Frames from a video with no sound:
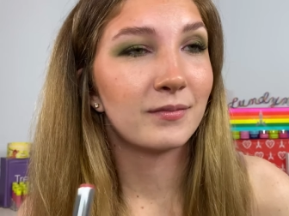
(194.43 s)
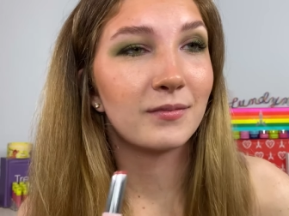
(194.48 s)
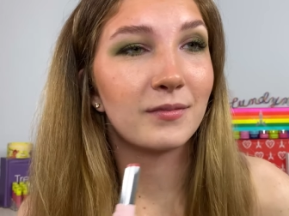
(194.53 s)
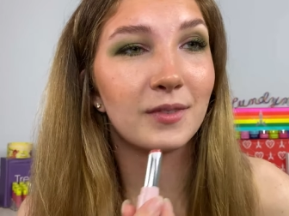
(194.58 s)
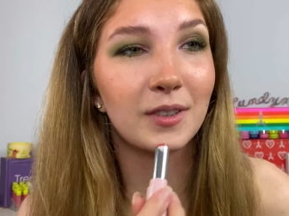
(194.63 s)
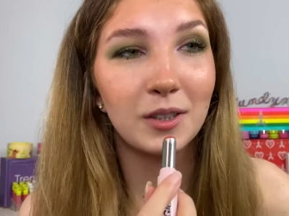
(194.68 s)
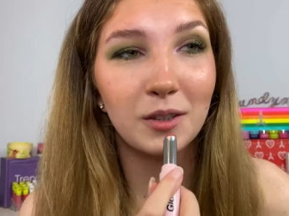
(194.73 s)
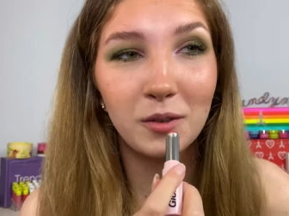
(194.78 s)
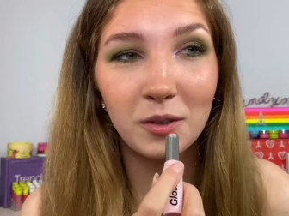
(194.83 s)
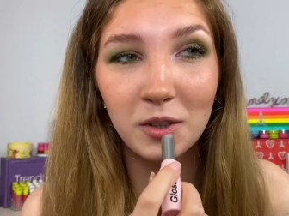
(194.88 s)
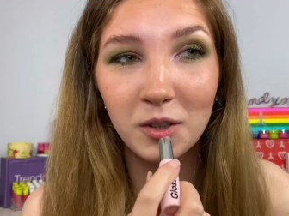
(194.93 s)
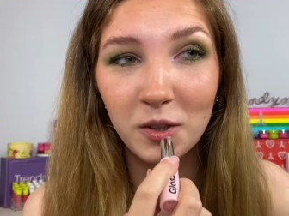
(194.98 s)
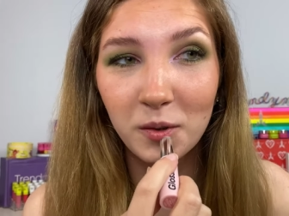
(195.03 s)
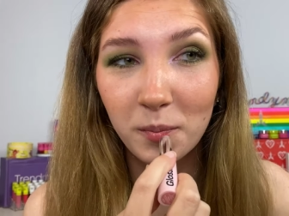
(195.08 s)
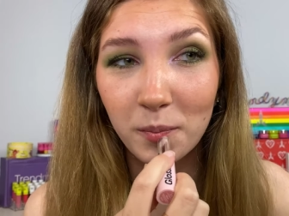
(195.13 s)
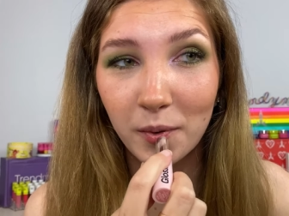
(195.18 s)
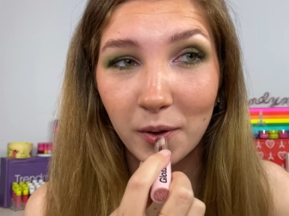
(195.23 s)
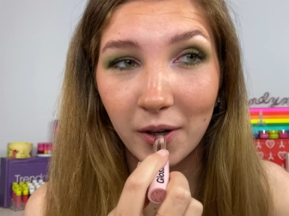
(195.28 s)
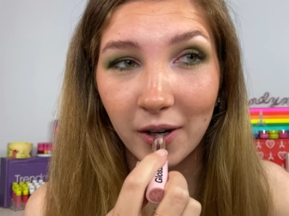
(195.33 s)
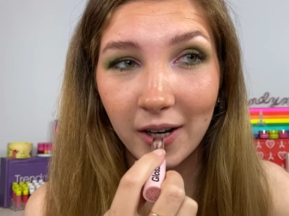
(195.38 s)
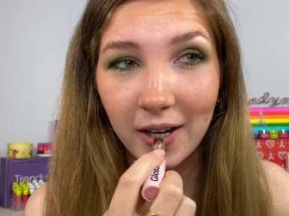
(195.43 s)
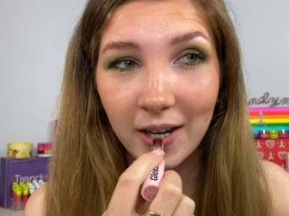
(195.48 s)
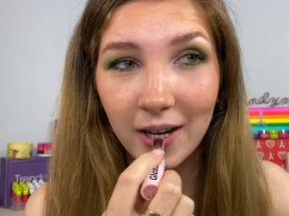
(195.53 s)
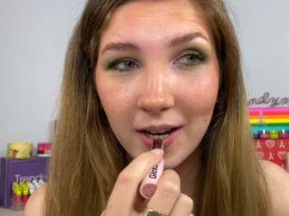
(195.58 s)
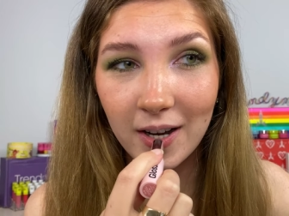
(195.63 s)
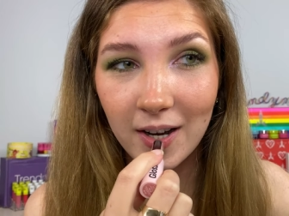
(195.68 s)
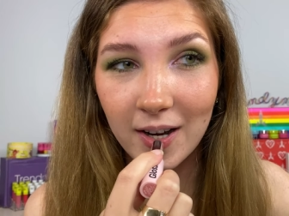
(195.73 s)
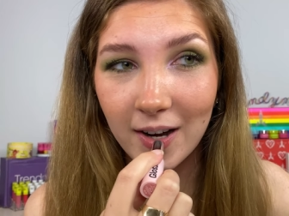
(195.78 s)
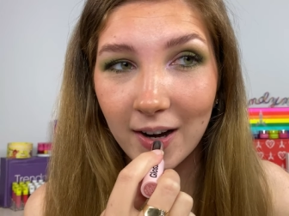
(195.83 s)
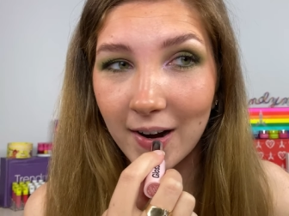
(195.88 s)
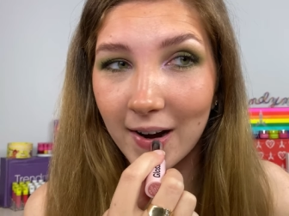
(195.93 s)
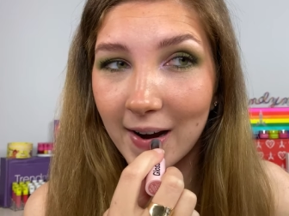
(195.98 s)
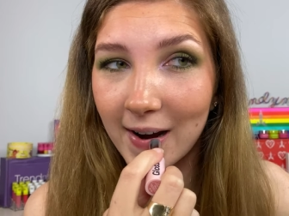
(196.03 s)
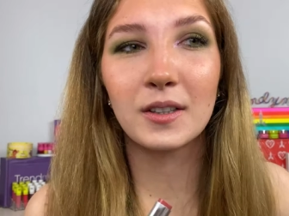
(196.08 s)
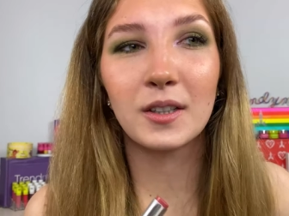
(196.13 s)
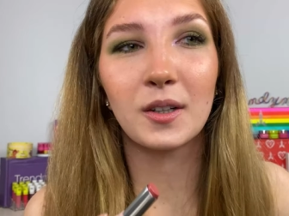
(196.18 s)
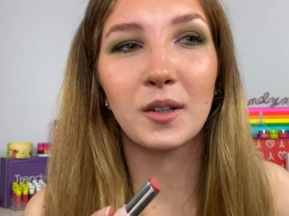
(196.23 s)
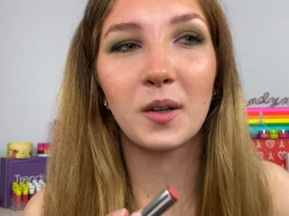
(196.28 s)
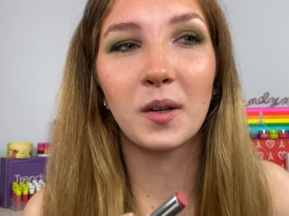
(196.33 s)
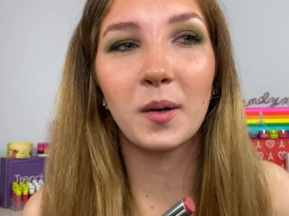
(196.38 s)
this one's pretty. It's
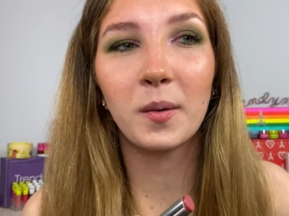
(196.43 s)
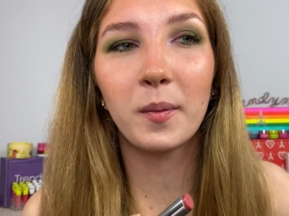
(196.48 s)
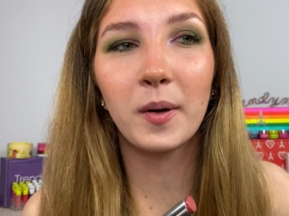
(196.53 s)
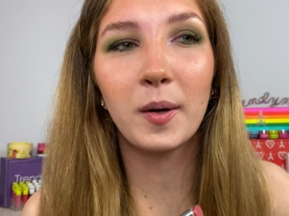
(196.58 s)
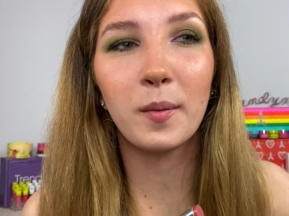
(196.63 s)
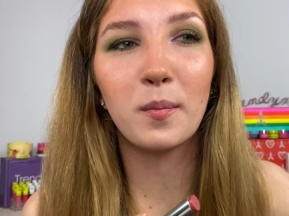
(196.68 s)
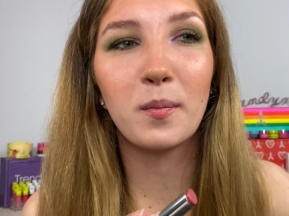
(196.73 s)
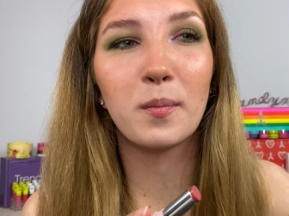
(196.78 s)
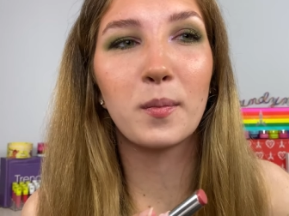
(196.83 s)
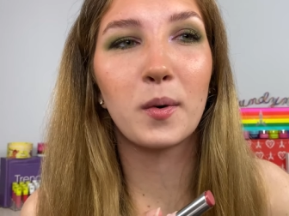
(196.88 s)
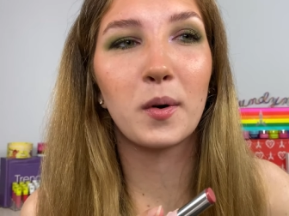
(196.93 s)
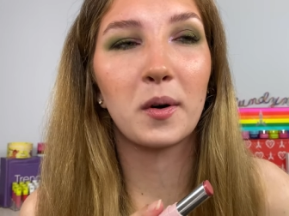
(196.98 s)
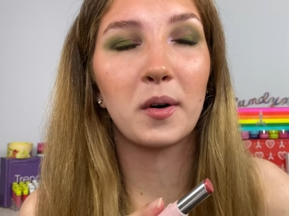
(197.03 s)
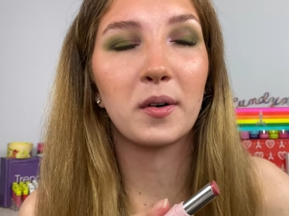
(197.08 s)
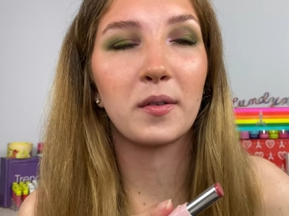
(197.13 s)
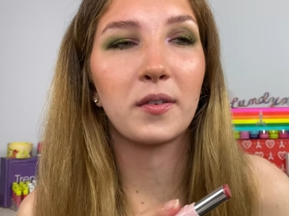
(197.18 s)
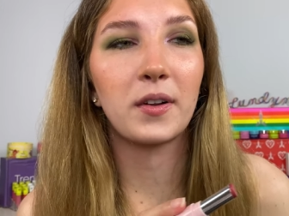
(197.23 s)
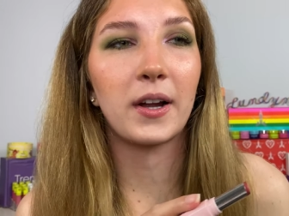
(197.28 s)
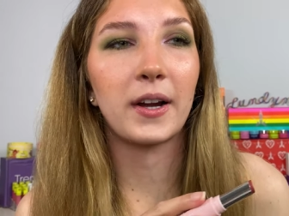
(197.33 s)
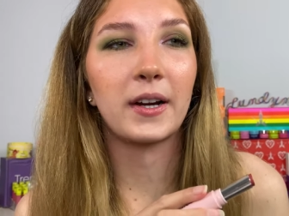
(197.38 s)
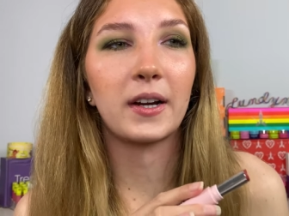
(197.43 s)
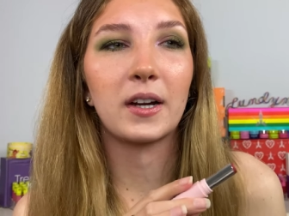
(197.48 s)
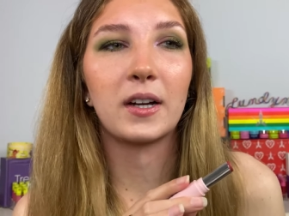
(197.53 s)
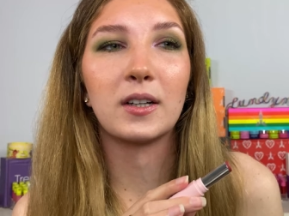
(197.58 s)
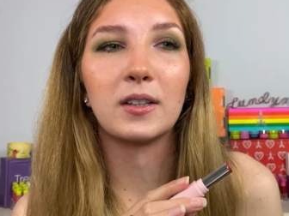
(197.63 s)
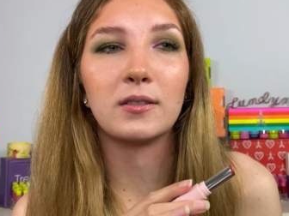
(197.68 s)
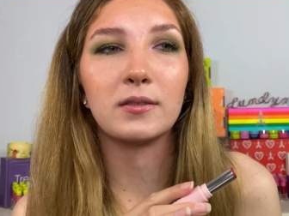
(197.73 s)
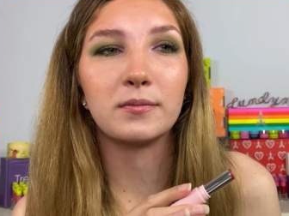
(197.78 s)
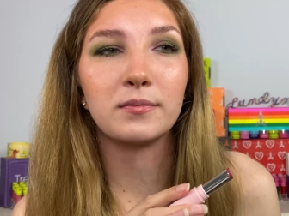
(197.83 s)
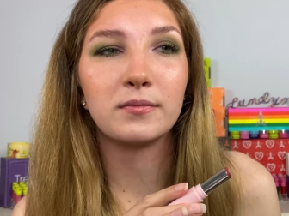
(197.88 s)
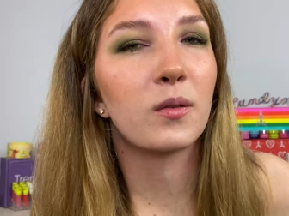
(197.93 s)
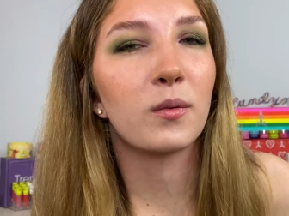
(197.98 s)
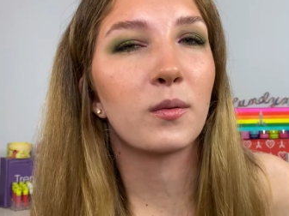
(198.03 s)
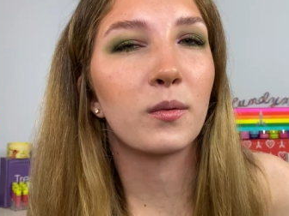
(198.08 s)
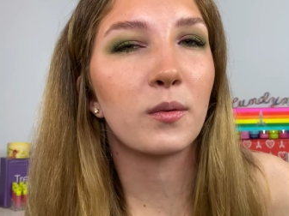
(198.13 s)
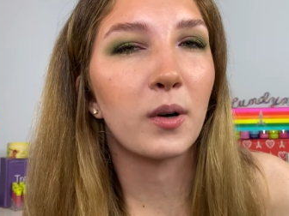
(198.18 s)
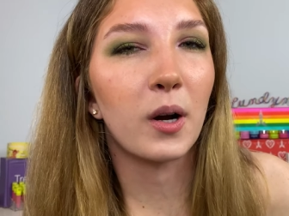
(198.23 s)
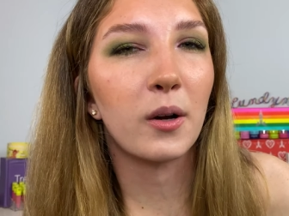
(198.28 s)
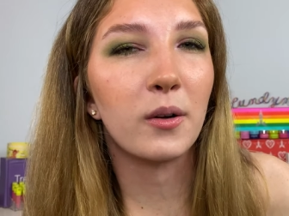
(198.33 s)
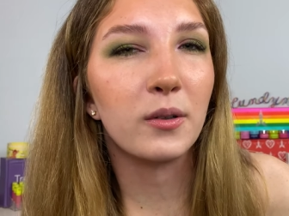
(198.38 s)
a little bit more of like a
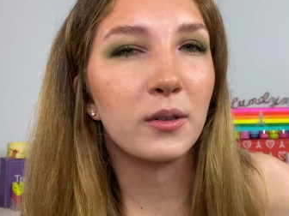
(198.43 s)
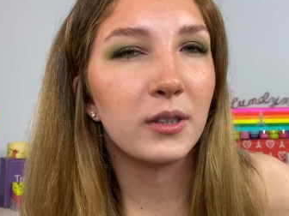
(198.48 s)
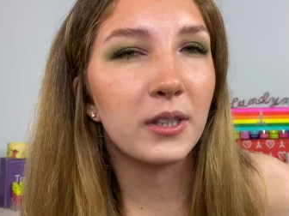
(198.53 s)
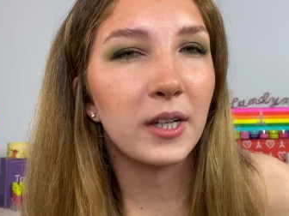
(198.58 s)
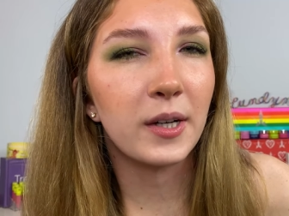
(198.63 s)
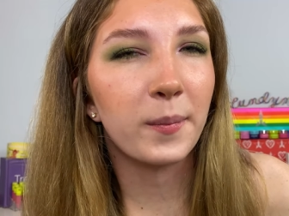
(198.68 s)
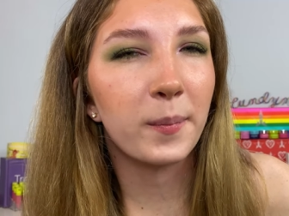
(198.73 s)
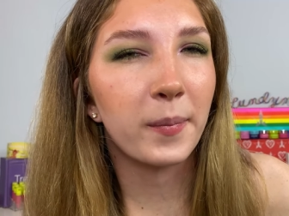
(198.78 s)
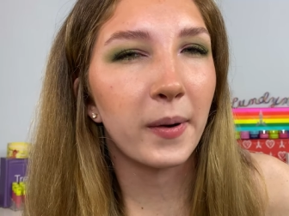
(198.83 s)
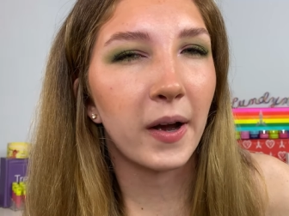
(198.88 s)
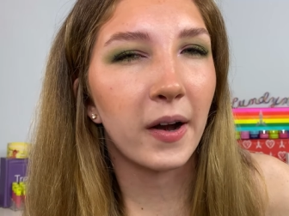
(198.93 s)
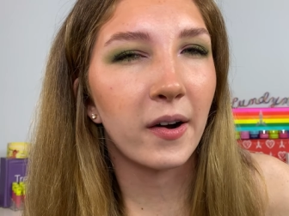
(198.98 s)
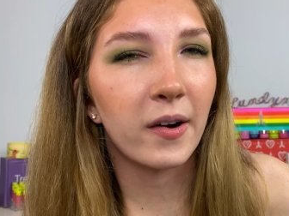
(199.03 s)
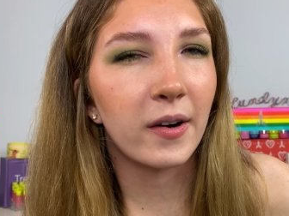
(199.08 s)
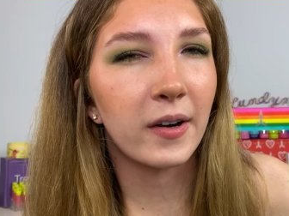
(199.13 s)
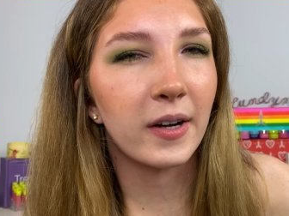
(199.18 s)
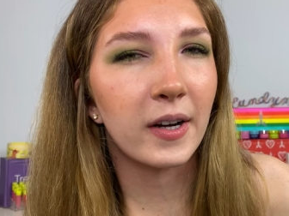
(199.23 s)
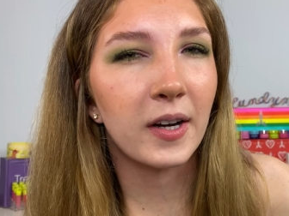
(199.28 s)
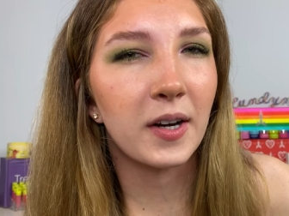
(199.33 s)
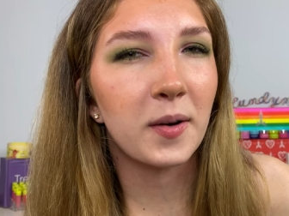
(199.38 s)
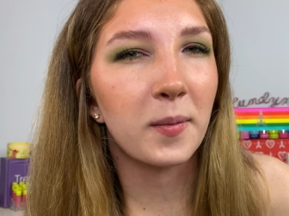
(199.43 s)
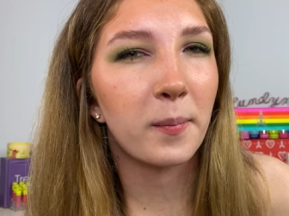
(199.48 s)
rosy berry,